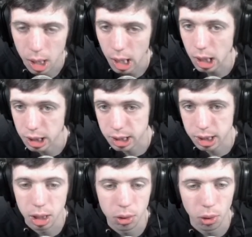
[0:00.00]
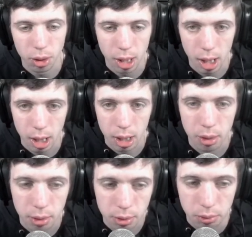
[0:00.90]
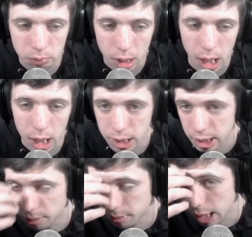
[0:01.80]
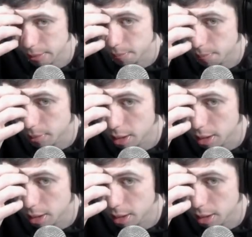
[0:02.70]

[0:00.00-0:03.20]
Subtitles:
it's staying on that at the same time,